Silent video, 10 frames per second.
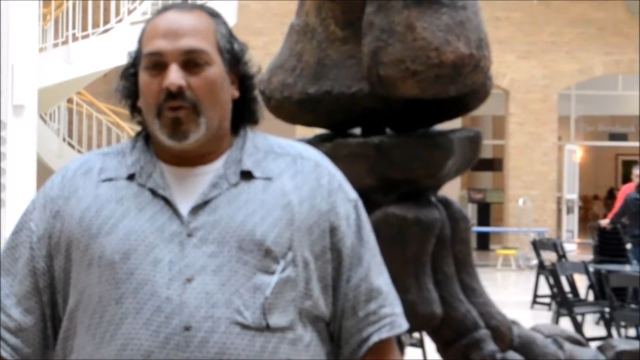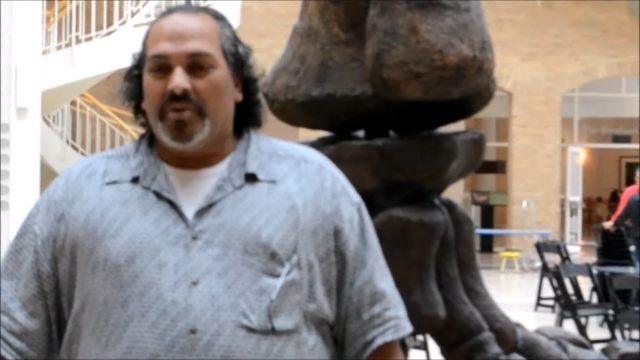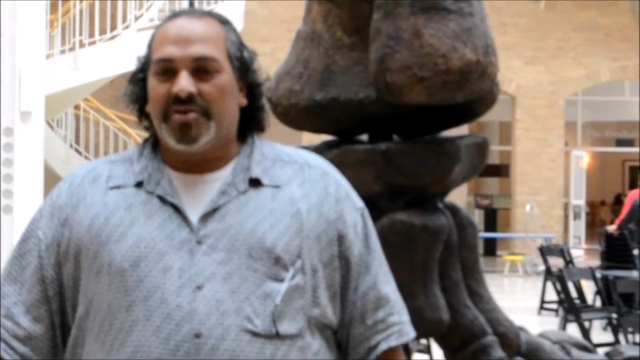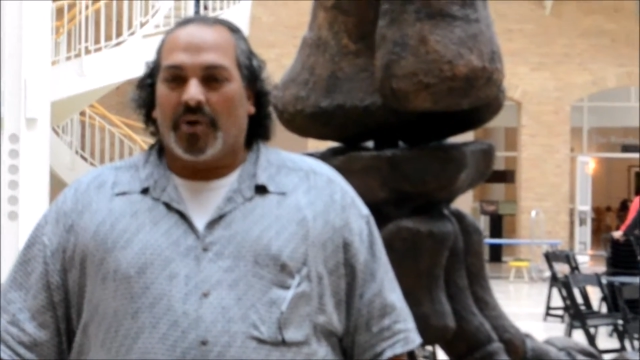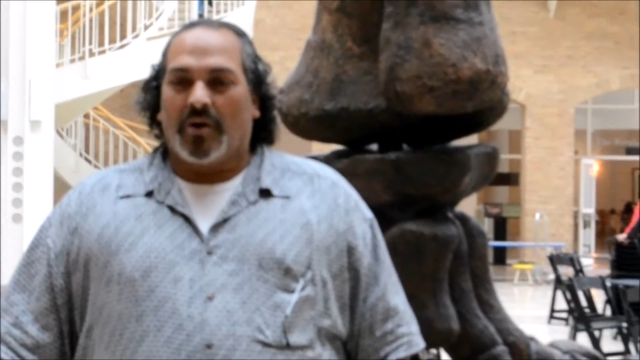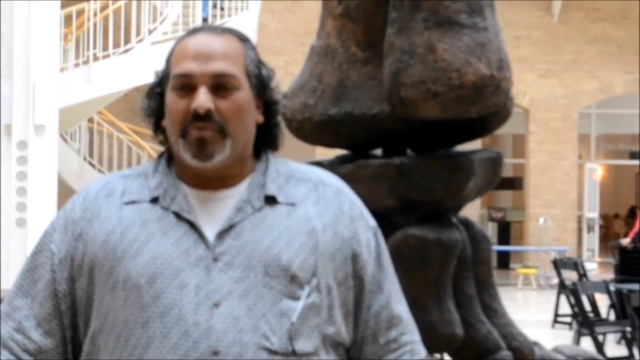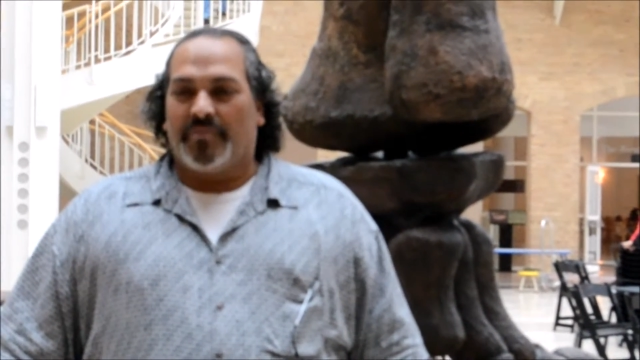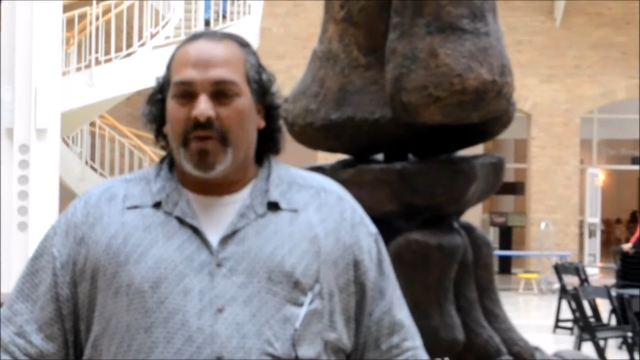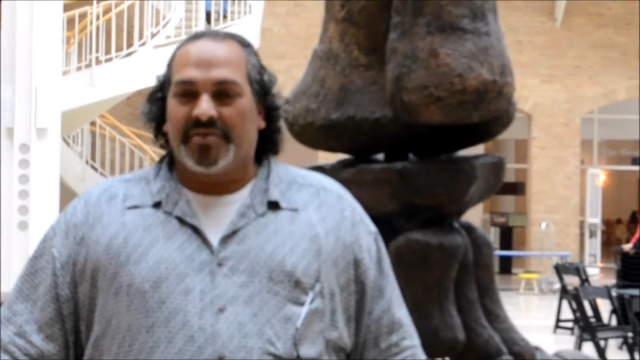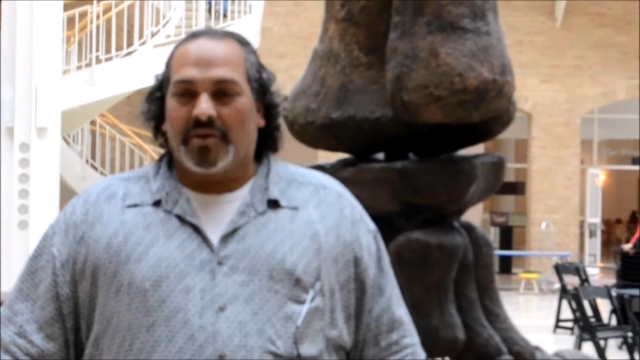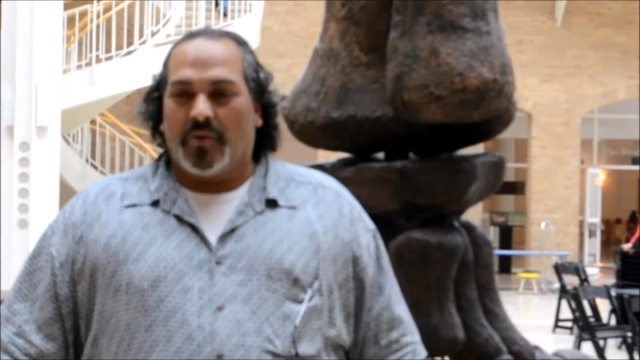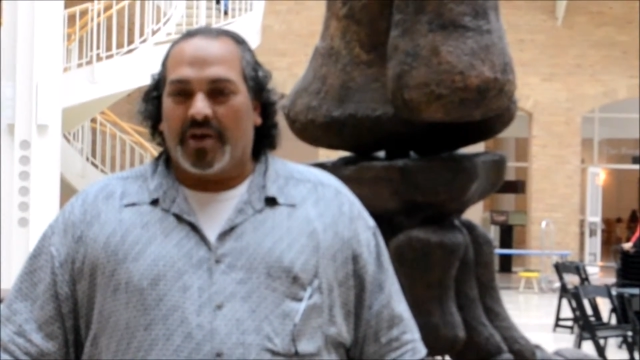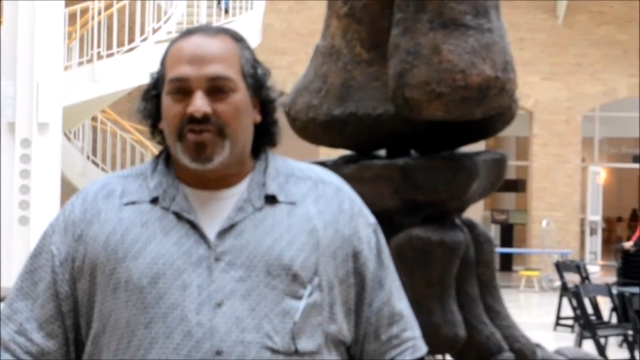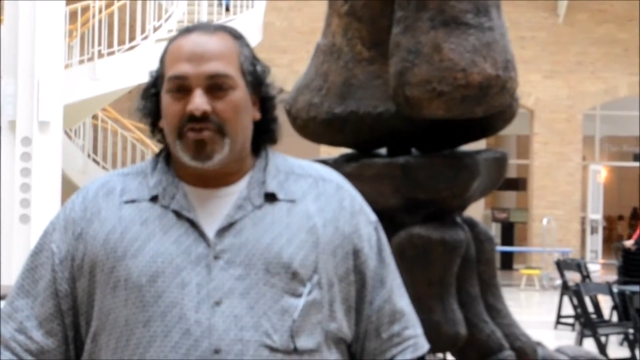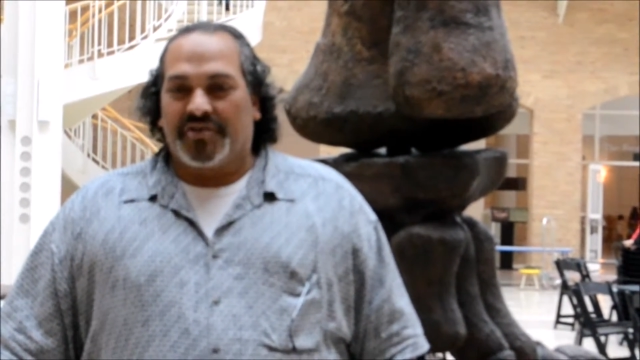we start with basic
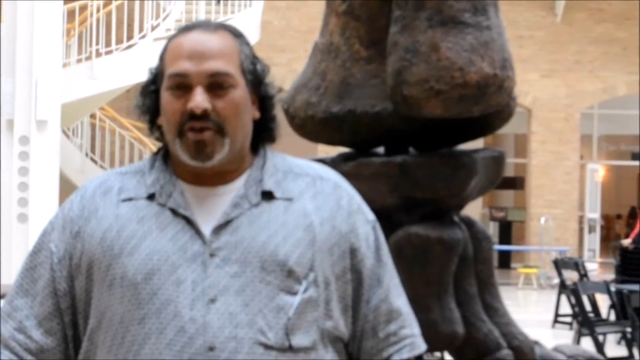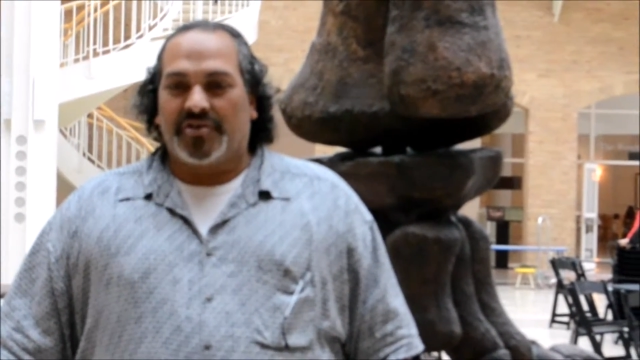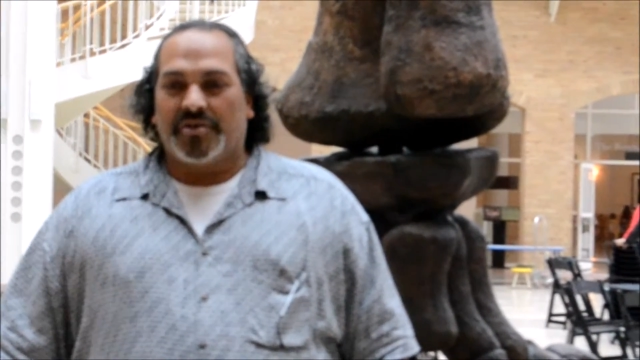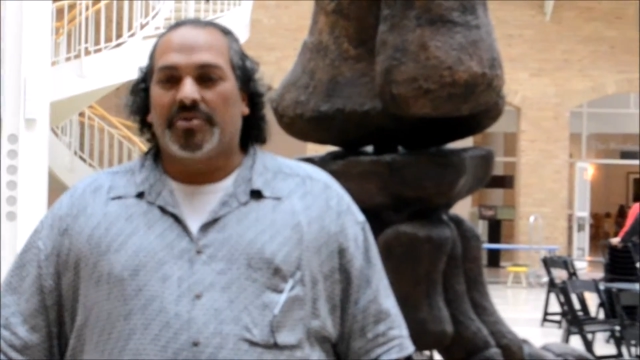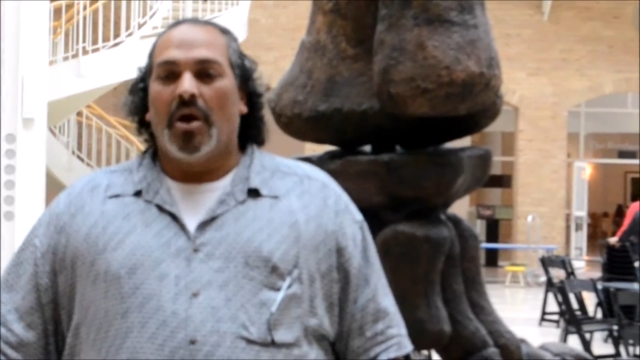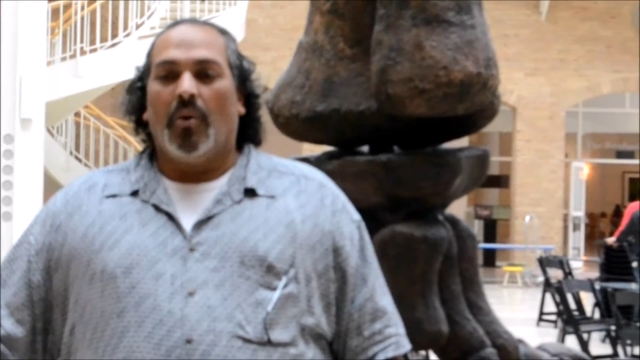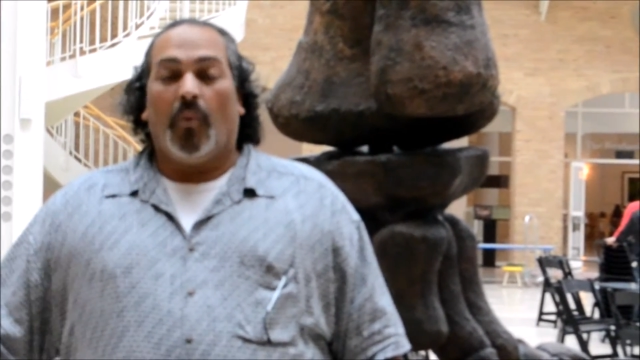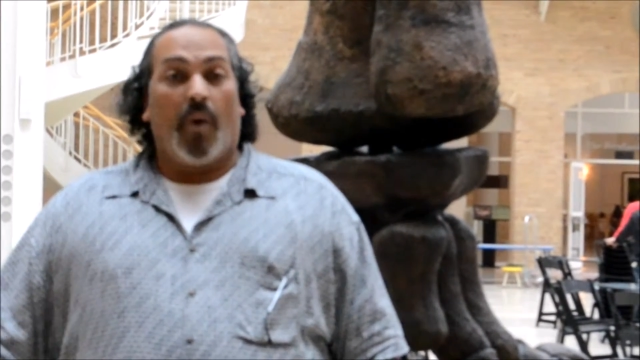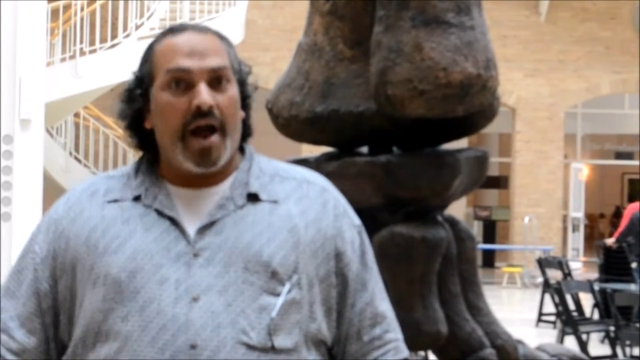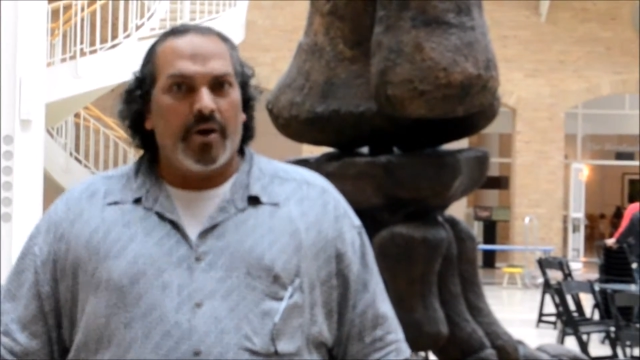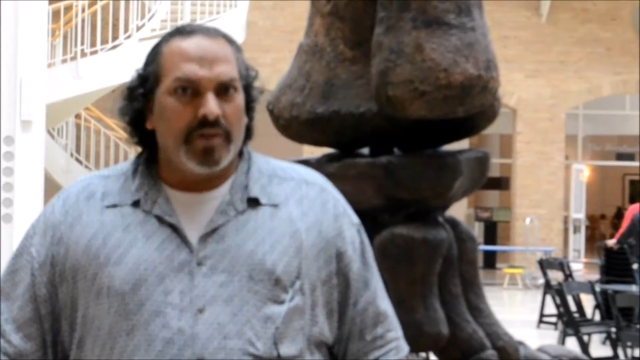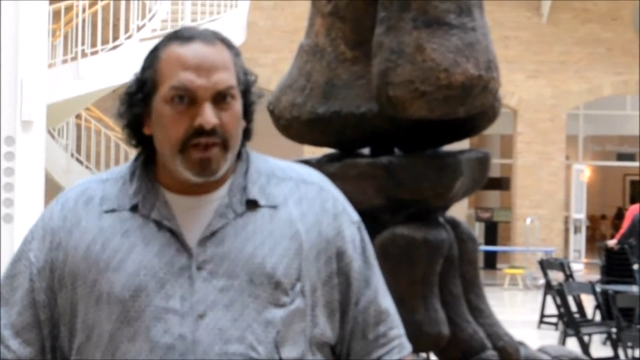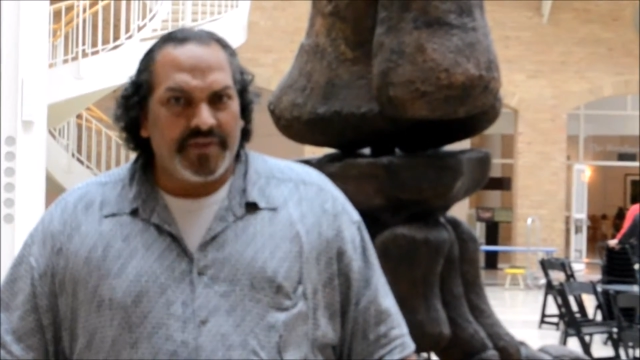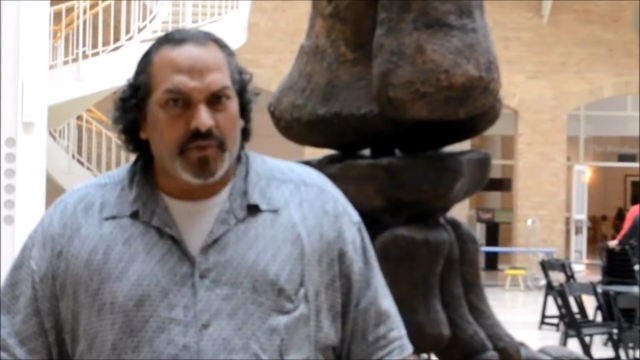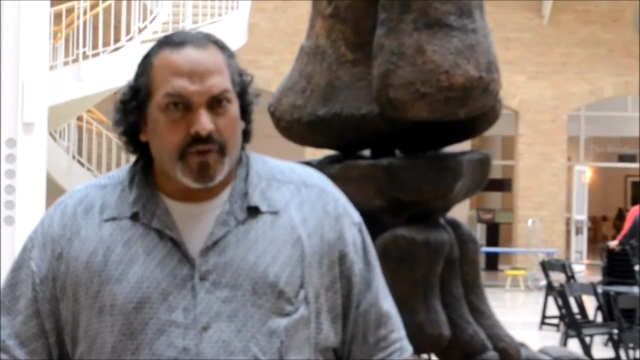questions such as, why
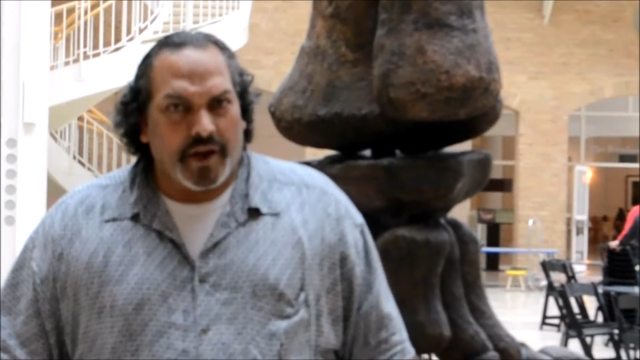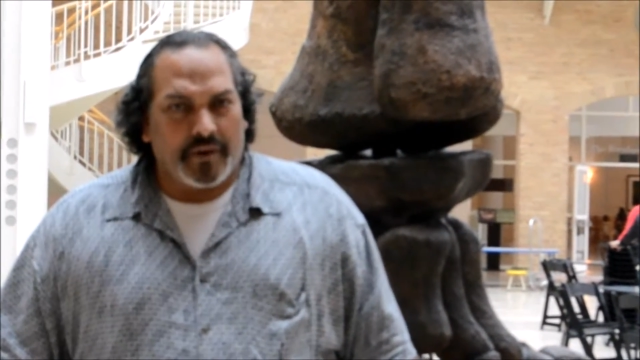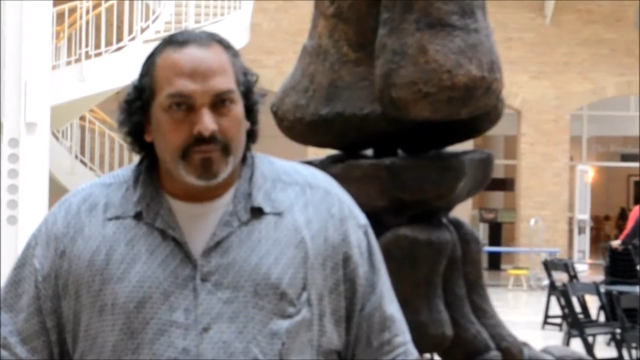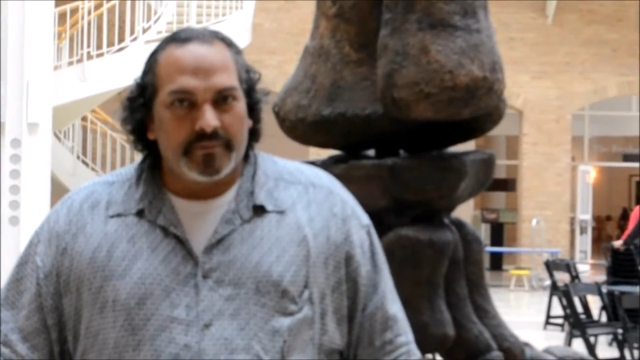are leaves green?